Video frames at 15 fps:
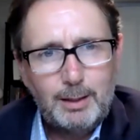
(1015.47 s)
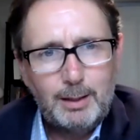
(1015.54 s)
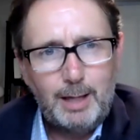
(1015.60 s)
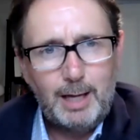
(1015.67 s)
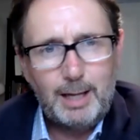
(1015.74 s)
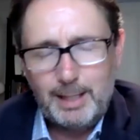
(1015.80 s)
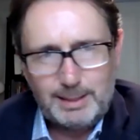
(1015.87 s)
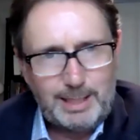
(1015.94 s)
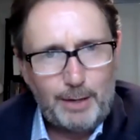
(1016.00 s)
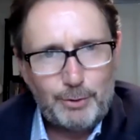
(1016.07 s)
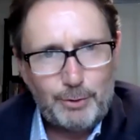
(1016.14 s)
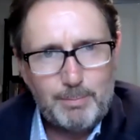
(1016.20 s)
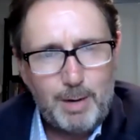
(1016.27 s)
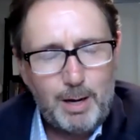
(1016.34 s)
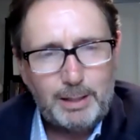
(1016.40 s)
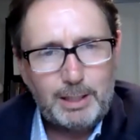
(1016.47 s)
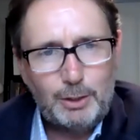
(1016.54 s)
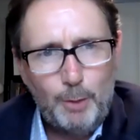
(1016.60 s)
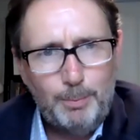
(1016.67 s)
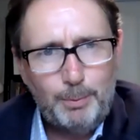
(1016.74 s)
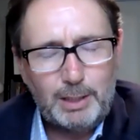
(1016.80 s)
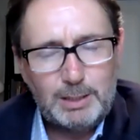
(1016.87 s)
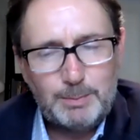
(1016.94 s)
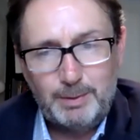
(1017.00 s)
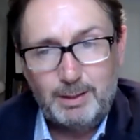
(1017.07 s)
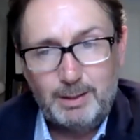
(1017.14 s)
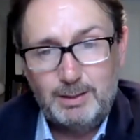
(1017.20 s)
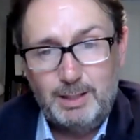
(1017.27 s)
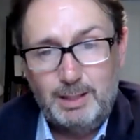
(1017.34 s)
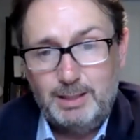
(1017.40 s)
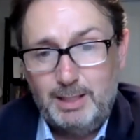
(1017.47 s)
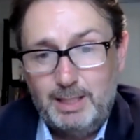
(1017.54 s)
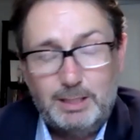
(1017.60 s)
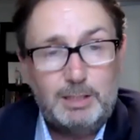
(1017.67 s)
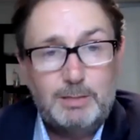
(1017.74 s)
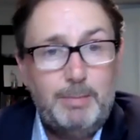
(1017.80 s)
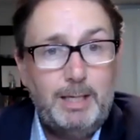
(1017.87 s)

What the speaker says: That's how the market operates, because they say it doesn't